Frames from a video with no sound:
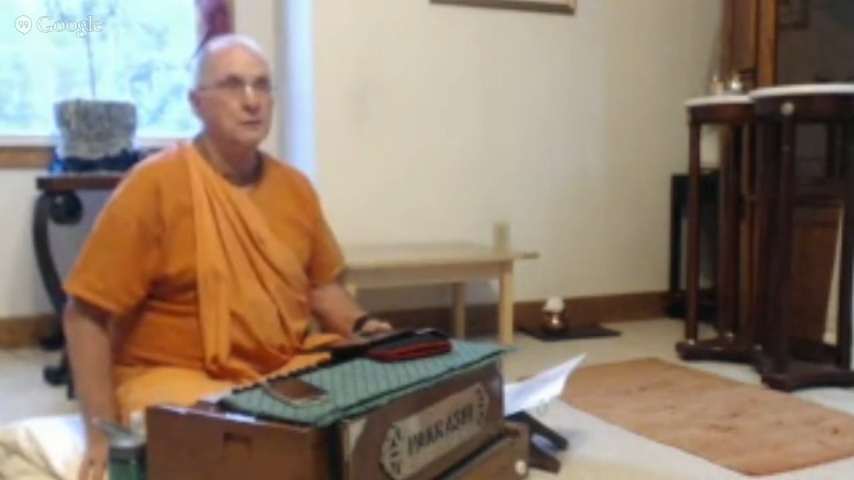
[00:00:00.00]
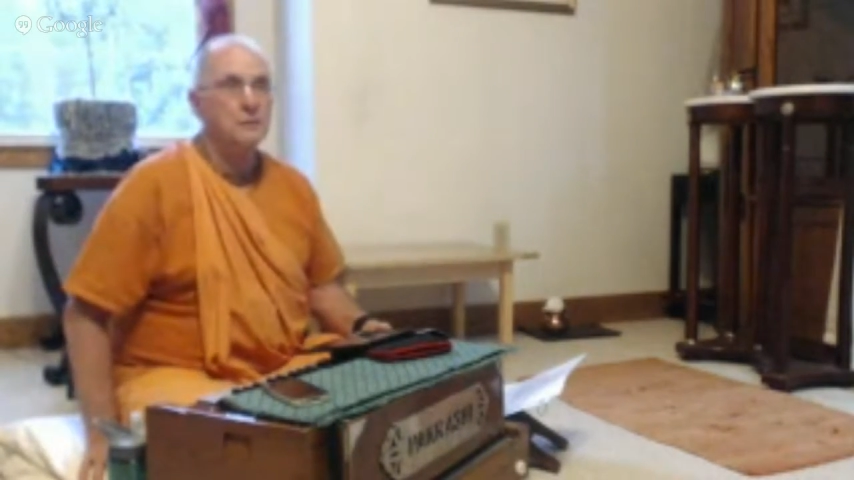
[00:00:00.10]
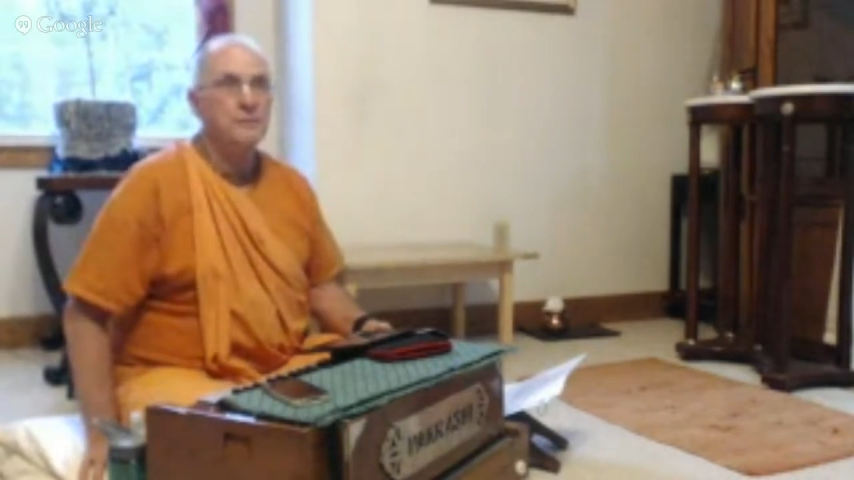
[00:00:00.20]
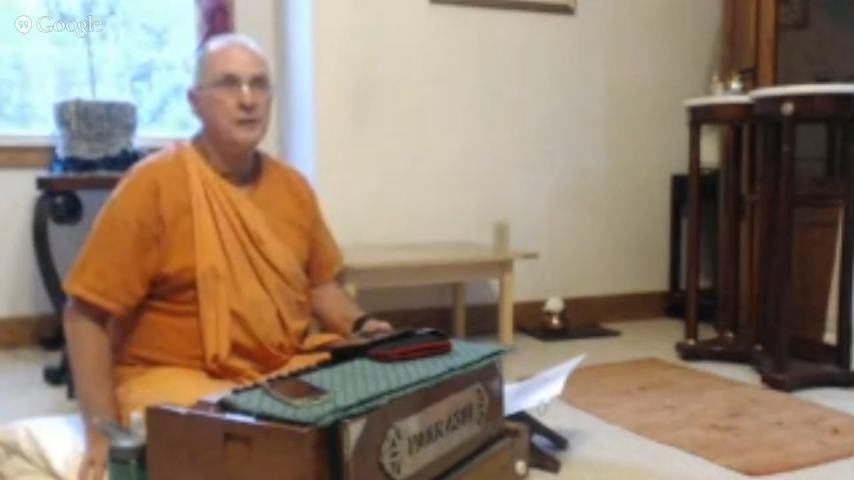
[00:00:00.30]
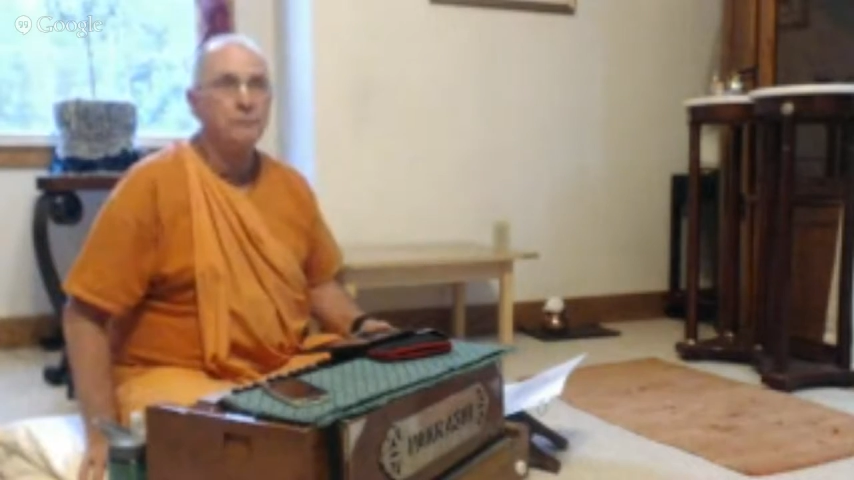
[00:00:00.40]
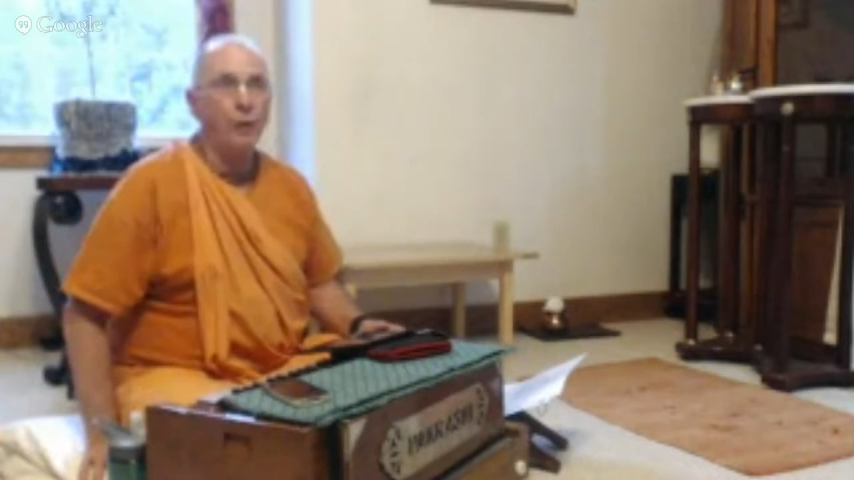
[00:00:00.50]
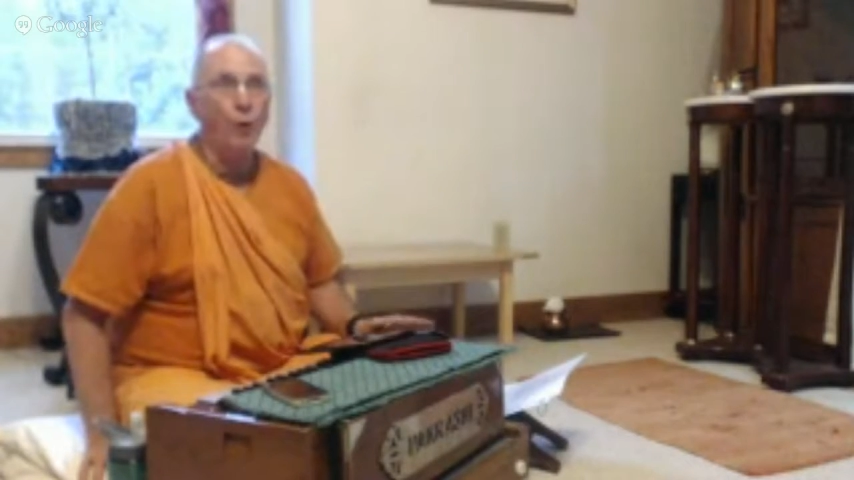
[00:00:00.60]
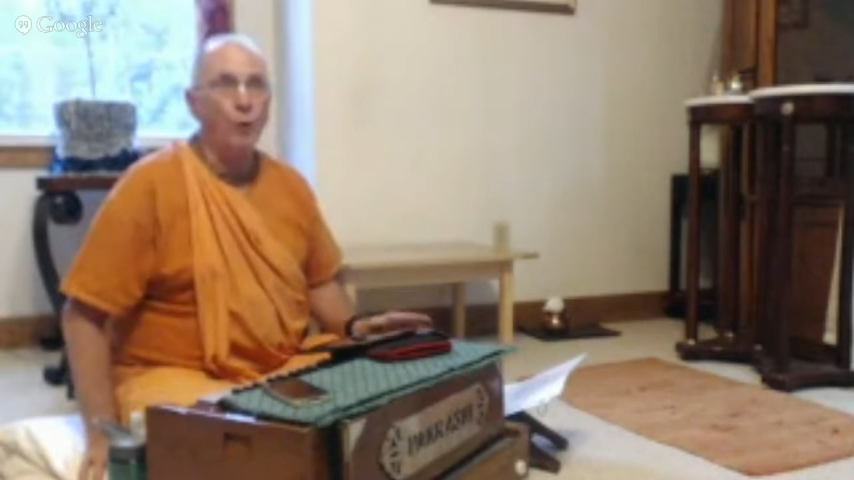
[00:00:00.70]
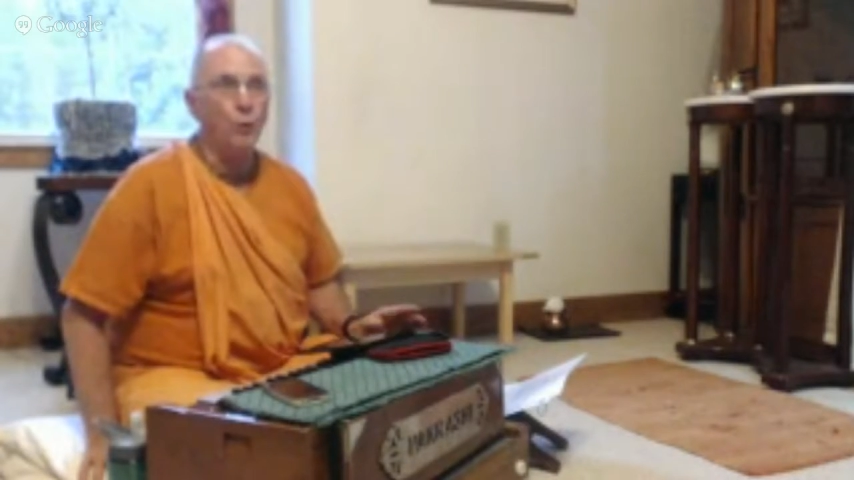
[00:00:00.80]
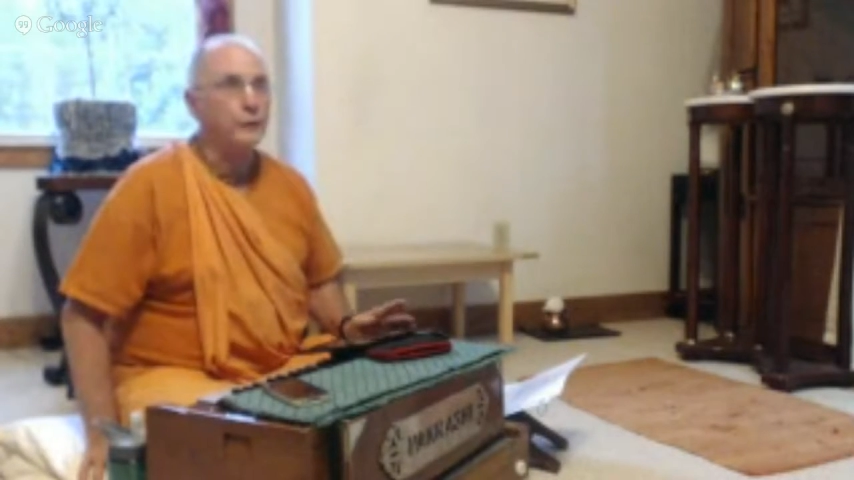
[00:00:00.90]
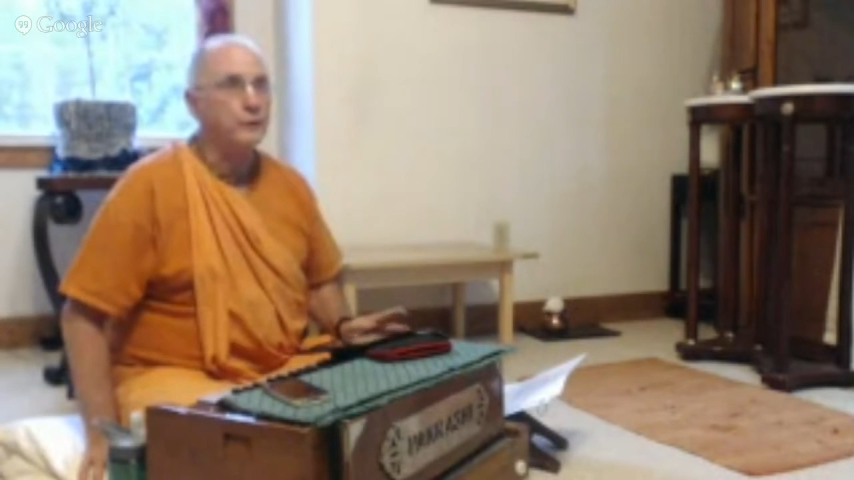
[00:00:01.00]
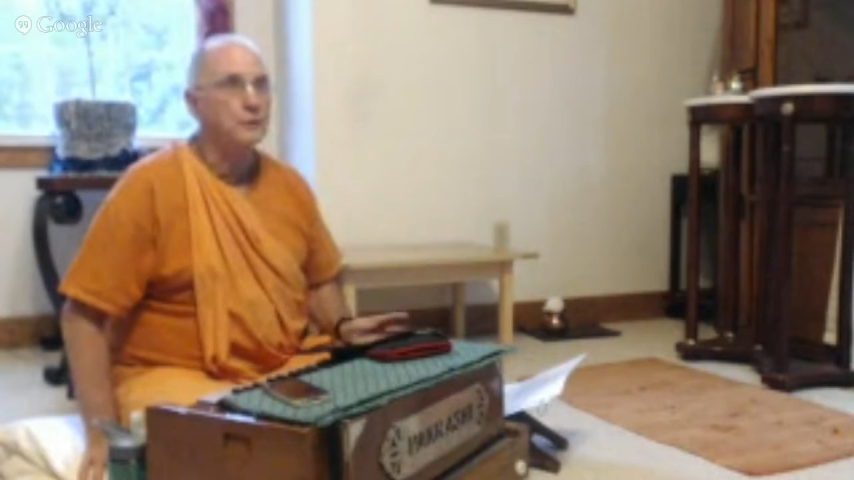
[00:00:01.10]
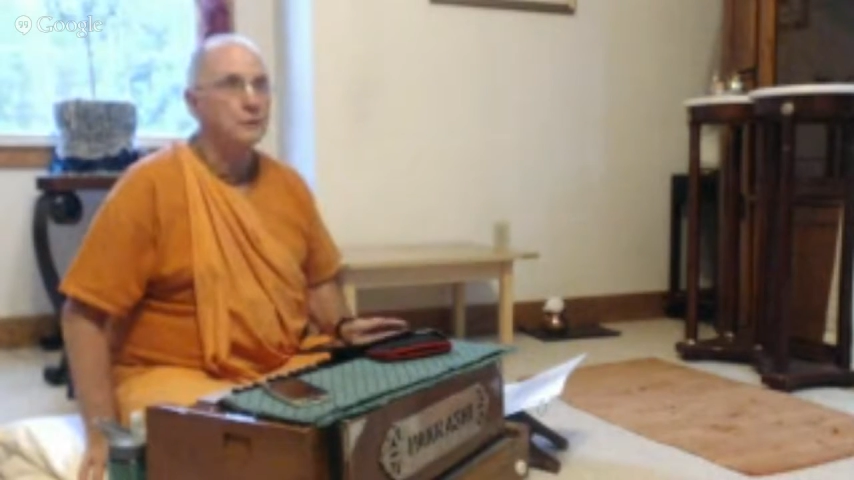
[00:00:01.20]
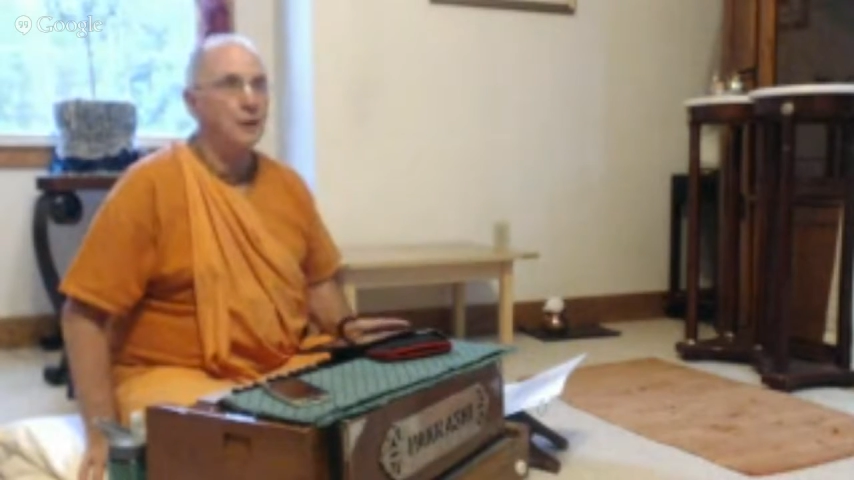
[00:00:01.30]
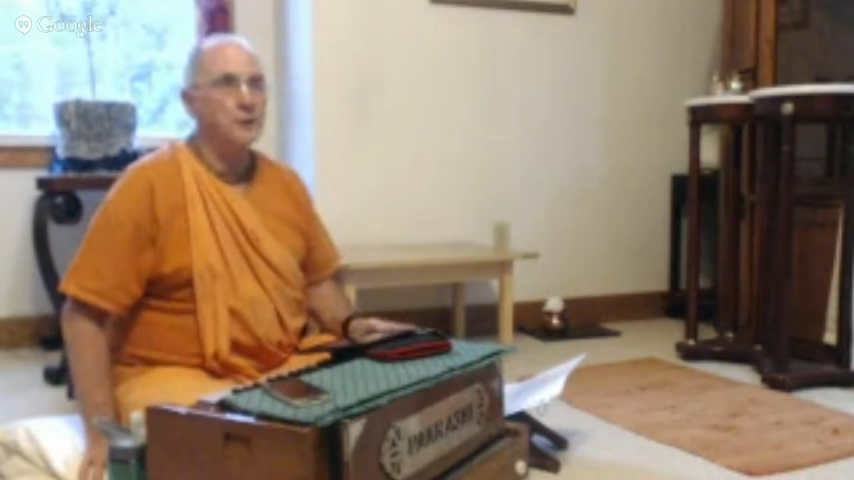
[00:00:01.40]
to be bold
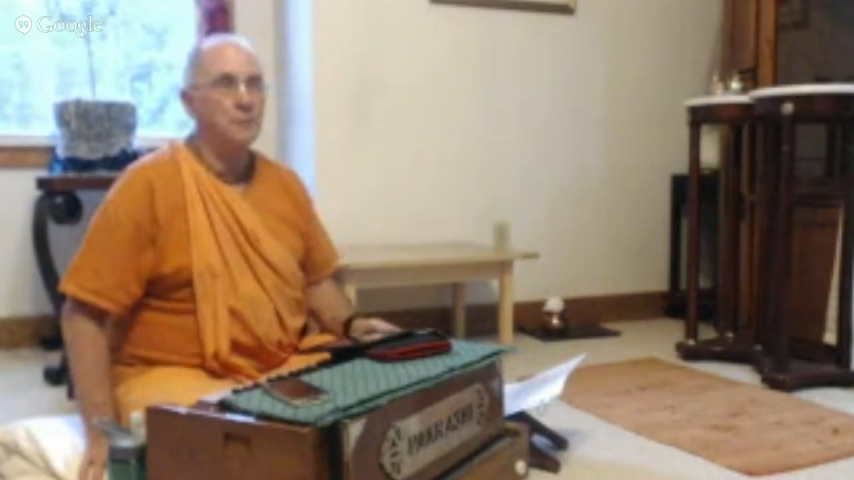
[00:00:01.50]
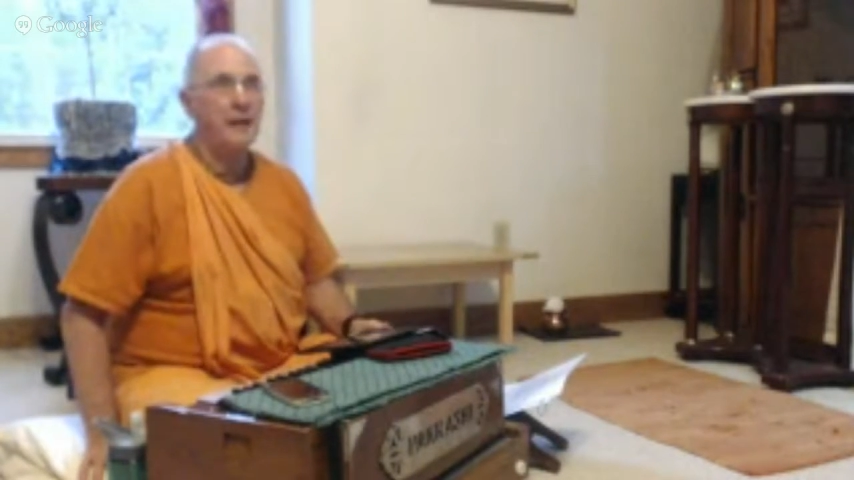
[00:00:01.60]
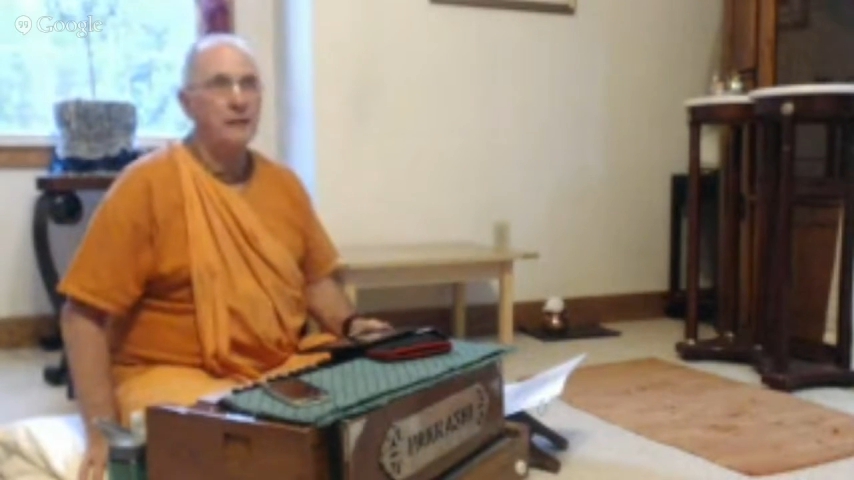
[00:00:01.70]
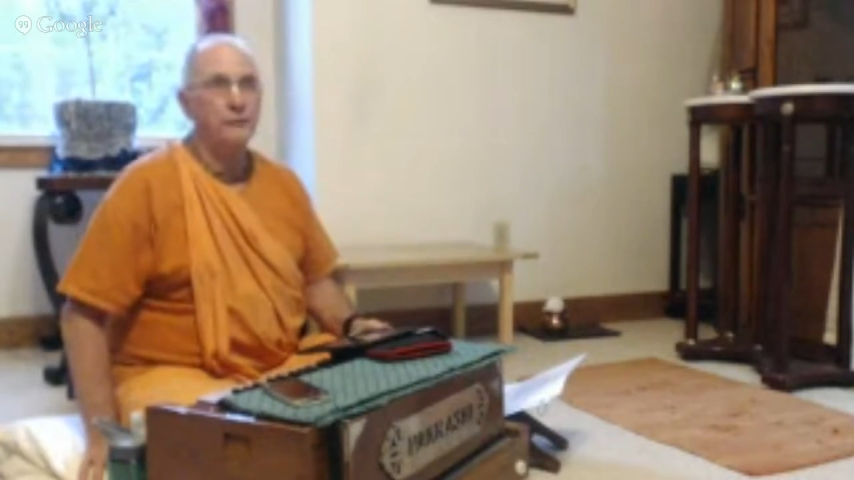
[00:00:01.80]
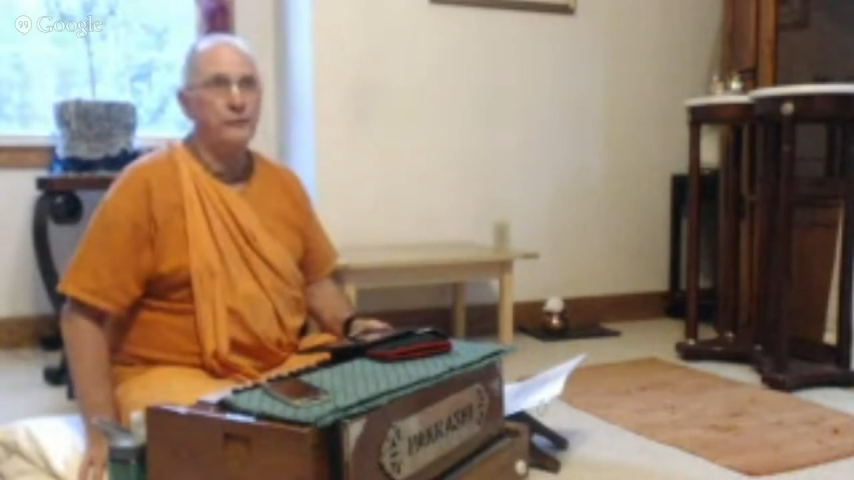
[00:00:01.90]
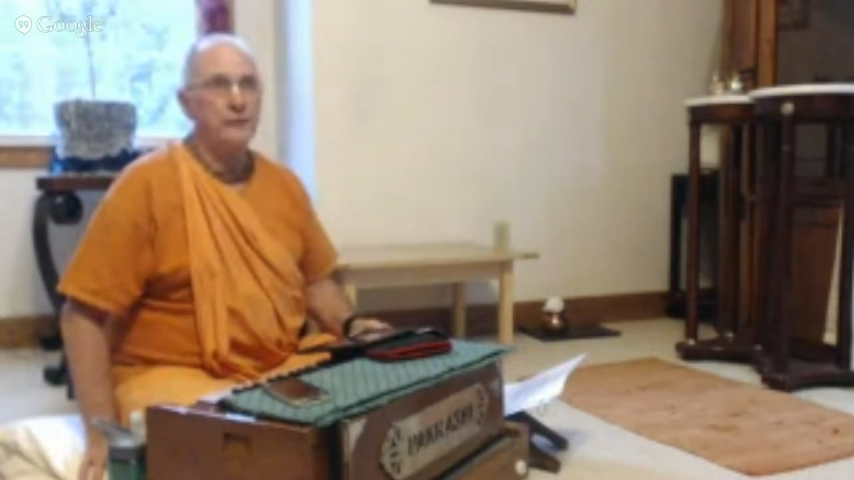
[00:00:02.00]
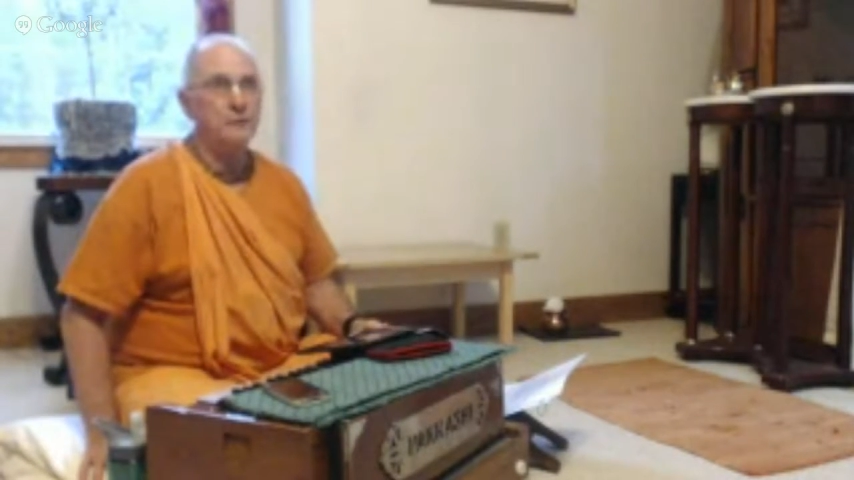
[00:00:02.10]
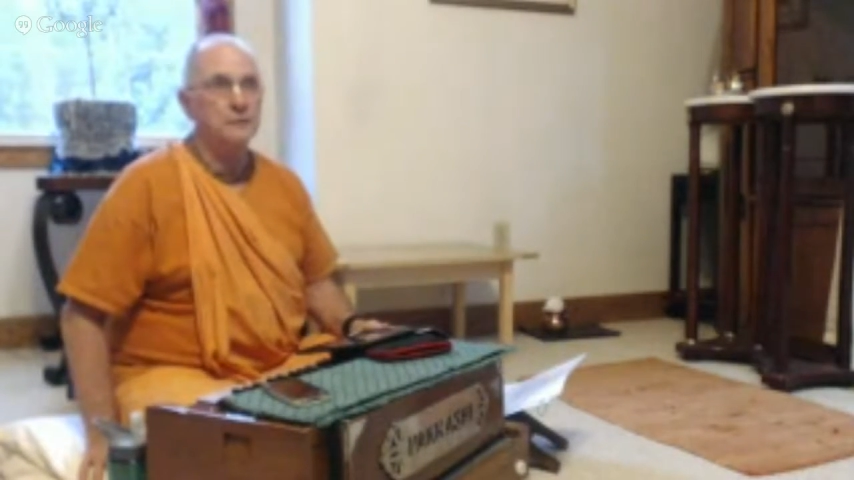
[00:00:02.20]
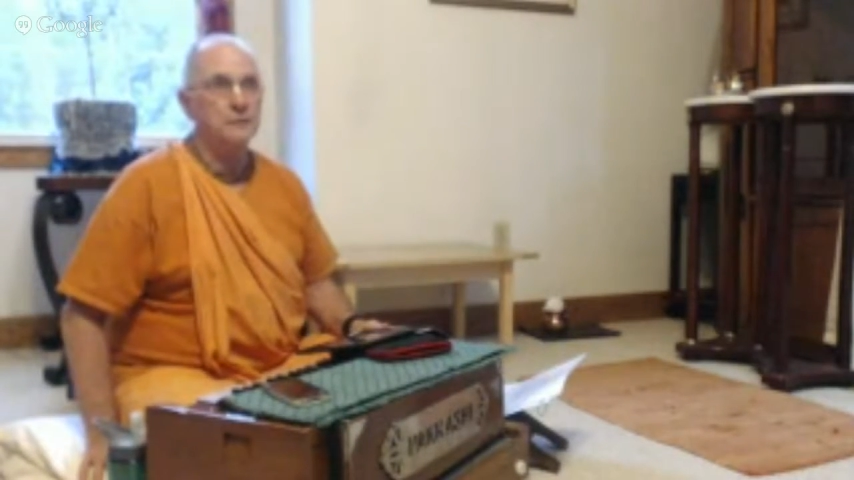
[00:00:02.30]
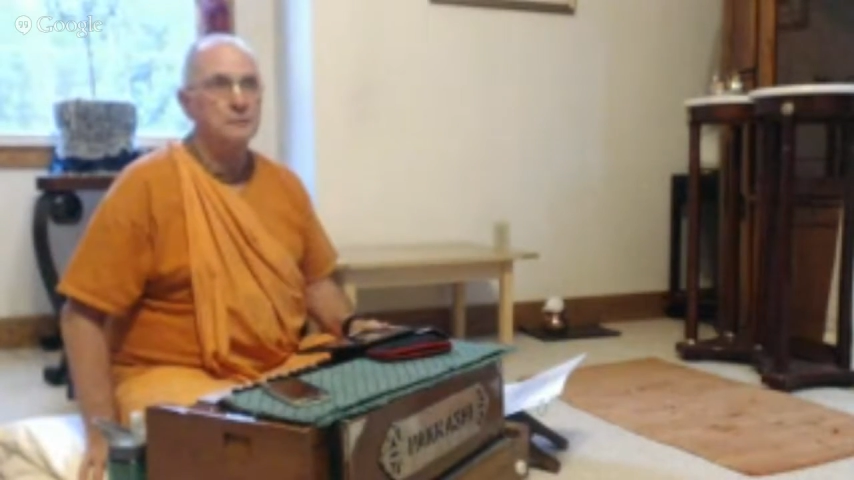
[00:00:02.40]
on the battlefield.